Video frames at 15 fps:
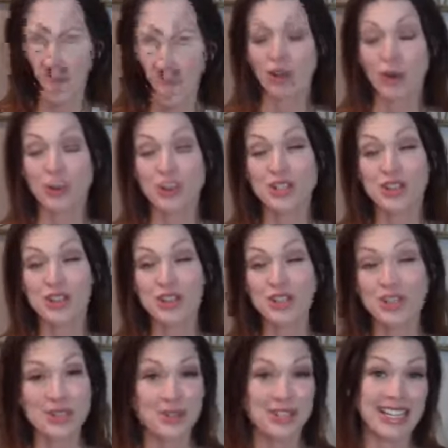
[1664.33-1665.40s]
which is always
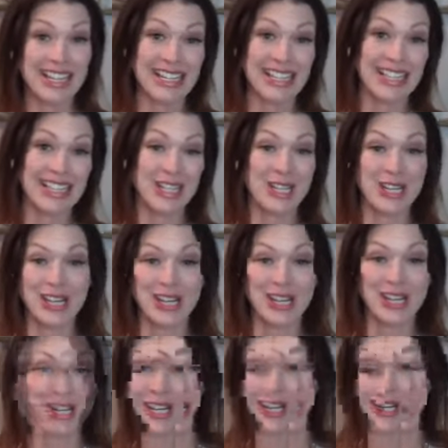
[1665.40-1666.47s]
interesting. Is it the chicken
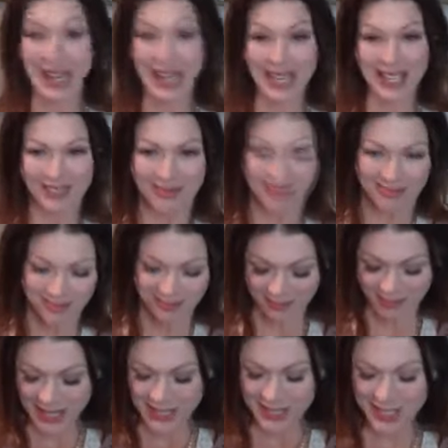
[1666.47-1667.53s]
or the egg?
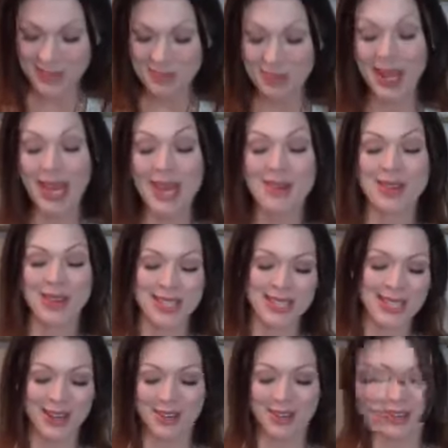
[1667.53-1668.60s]
Just play with
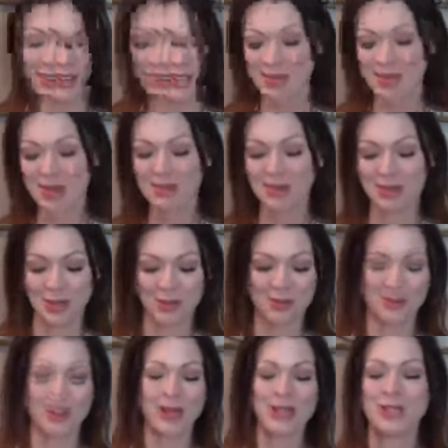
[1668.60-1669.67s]
yourself now, people.
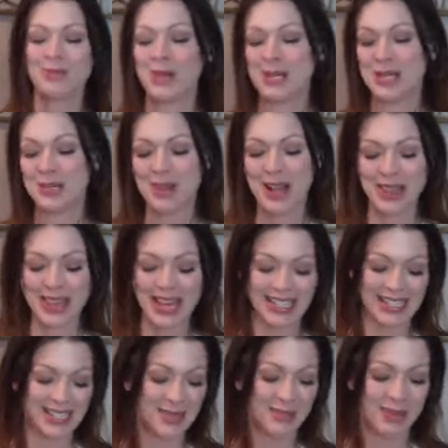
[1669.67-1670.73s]
Don't worry too much about
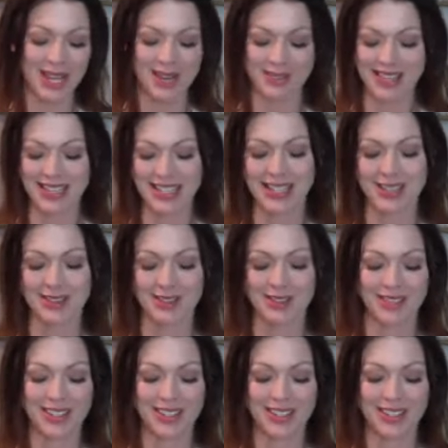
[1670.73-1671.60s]
that. Just play with yourself.